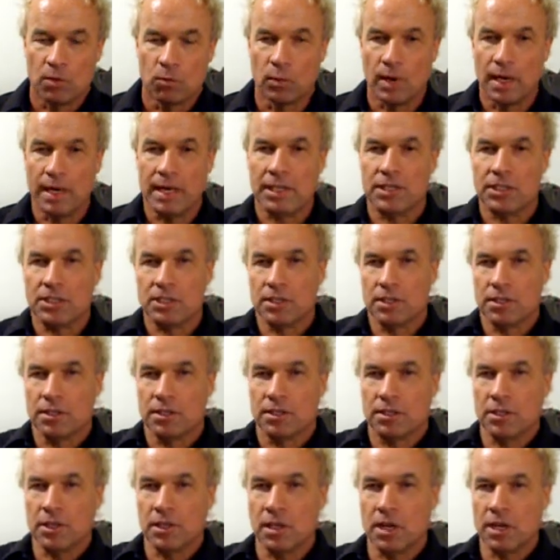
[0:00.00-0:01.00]
rates
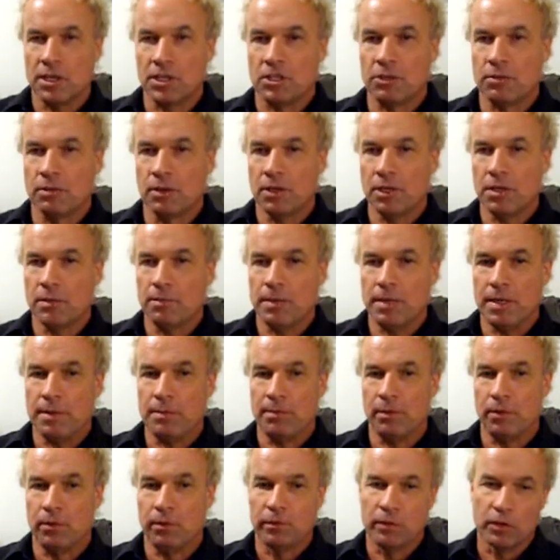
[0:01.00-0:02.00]
to the Australian
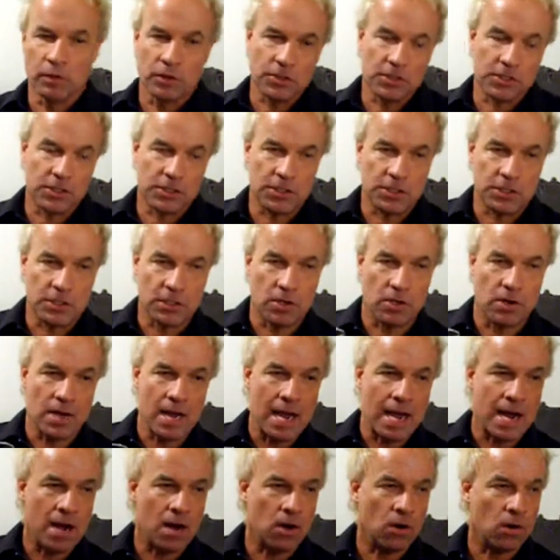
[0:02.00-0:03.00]
people versus
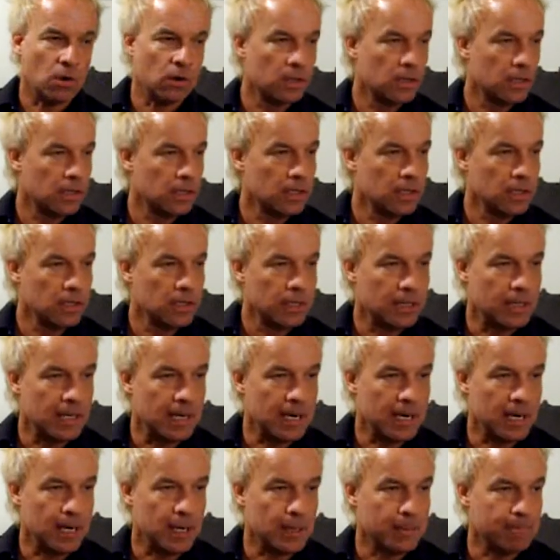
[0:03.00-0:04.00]
how
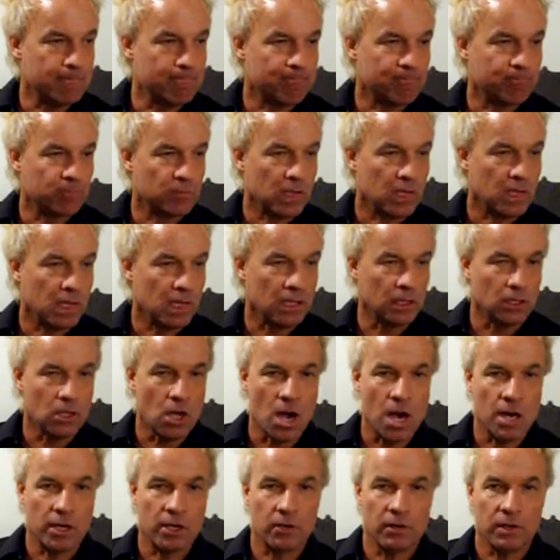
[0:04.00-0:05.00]
a
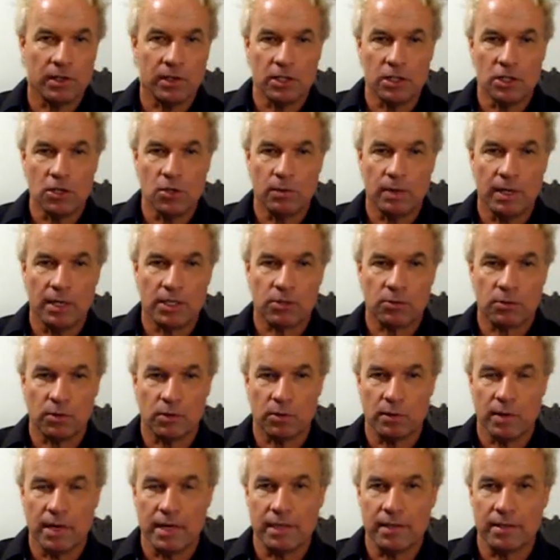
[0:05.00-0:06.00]
lager in the U.S.
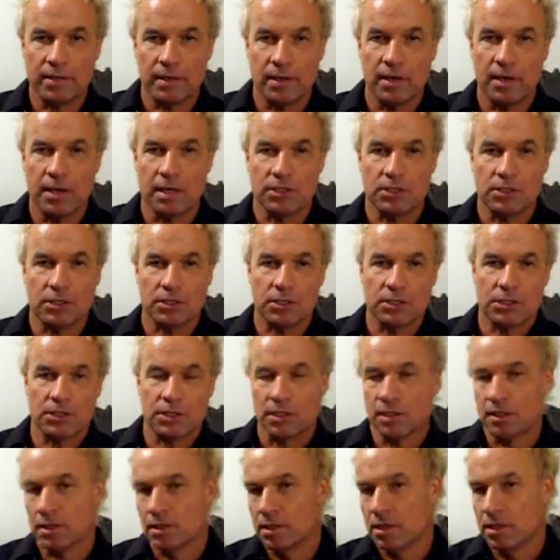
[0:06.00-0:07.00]
would rate to us.
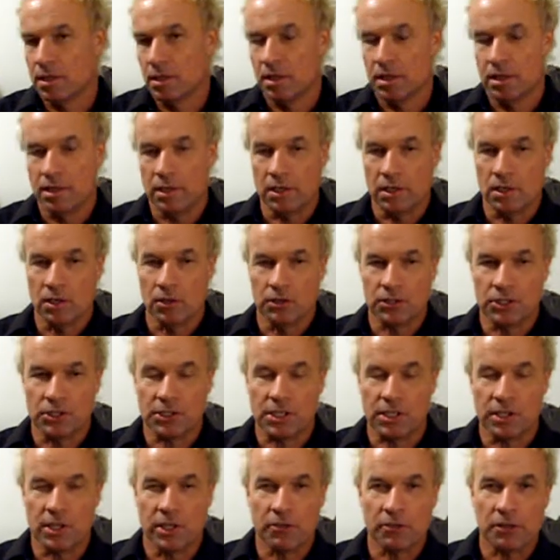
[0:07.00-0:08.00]
Just
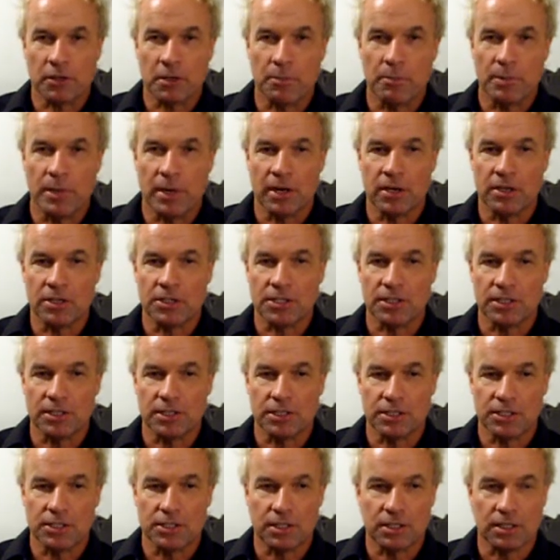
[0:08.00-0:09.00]
another comparison,
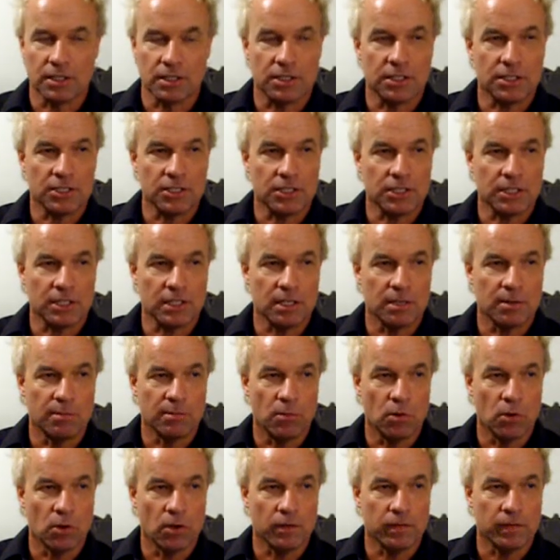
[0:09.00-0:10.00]
just to get it
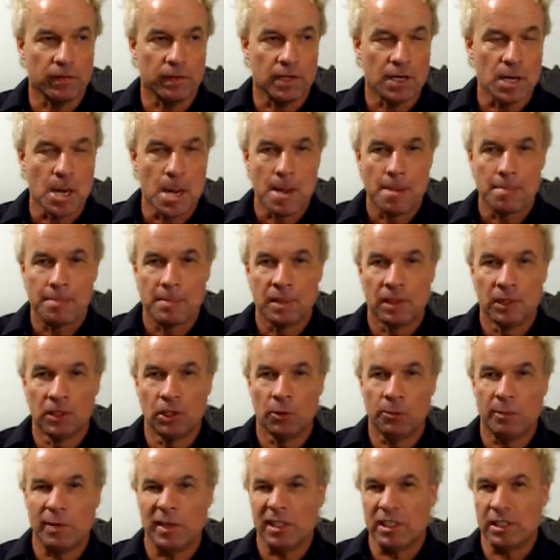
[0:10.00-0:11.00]
more of a
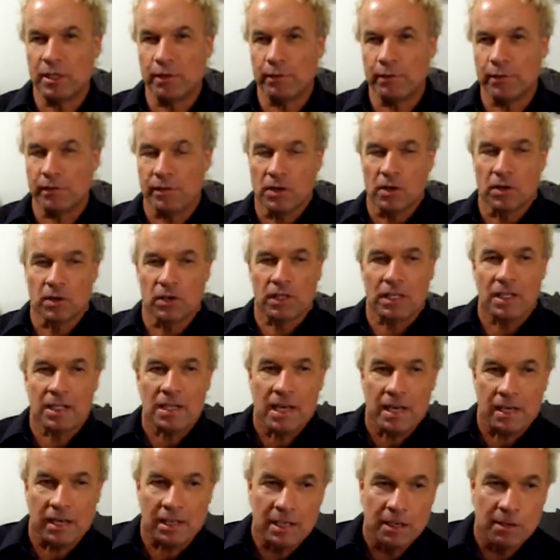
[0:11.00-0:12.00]
little bit different, or
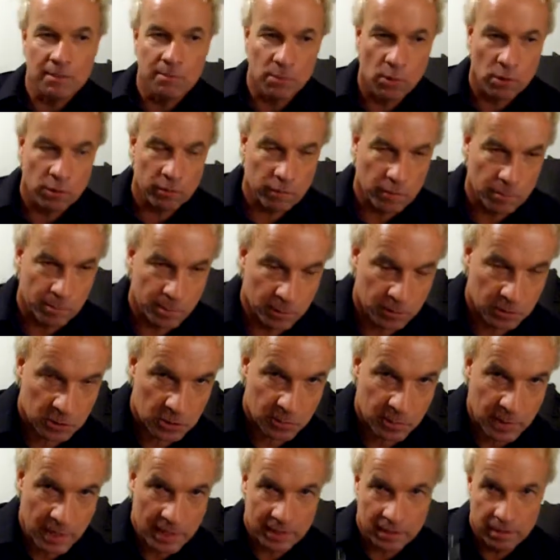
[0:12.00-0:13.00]
get it more of a
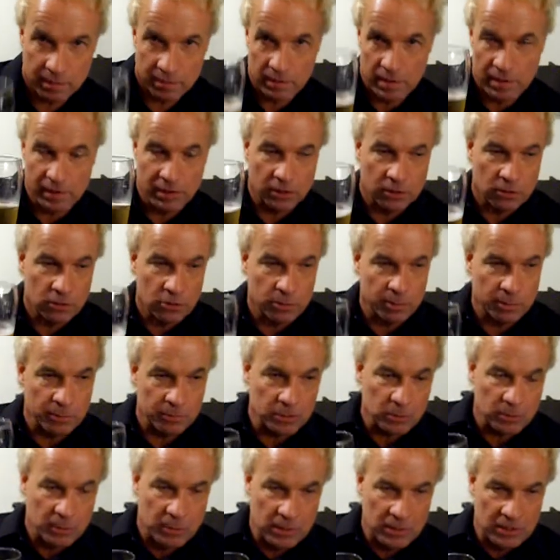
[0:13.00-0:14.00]
perspective on the
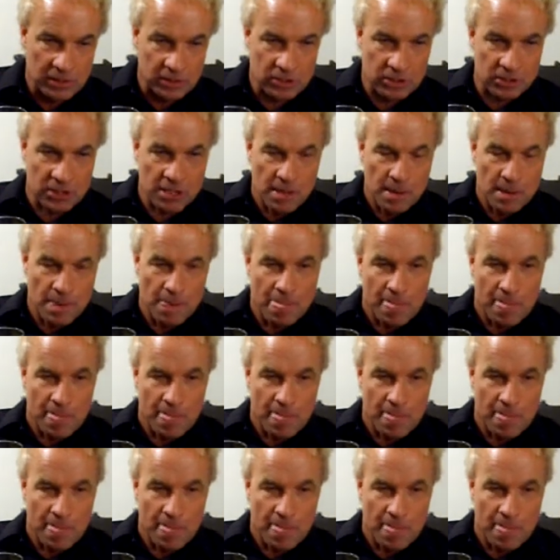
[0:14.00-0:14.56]
Cooper's beers.